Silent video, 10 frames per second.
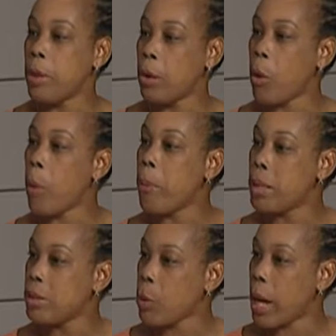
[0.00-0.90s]
the
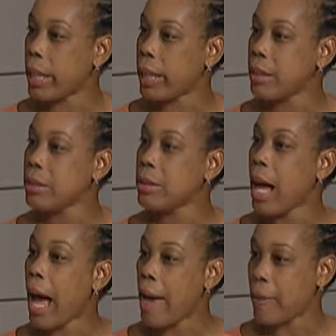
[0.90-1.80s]
OBGYN,
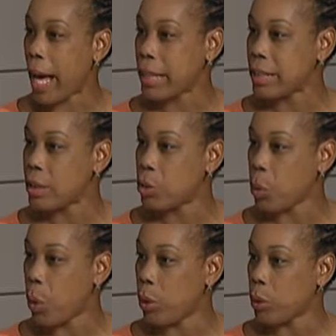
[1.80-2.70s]
I have access
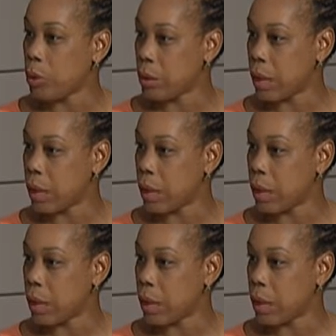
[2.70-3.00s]
to all